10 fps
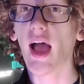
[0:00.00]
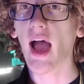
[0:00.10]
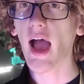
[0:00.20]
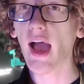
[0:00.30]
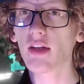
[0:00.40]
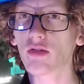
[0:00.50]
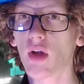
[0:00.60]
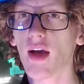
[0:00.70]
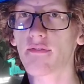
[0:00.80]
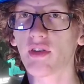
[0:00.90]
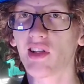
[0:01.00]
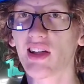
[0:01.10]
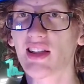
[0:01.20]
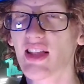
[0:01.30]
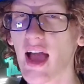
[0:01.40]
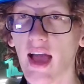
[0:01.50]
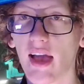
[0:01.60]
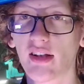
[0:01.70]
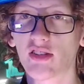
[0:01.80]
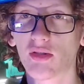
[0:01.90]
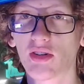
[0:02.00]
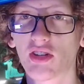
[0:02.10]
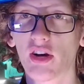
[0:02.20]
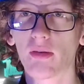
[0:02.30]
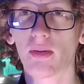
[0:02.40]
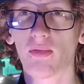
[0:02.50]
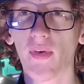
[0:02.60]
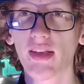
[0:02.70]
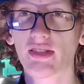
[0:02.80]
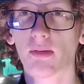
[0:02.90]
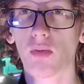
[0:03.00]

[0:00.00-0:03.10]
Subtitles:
I do not feel inclined to return Professor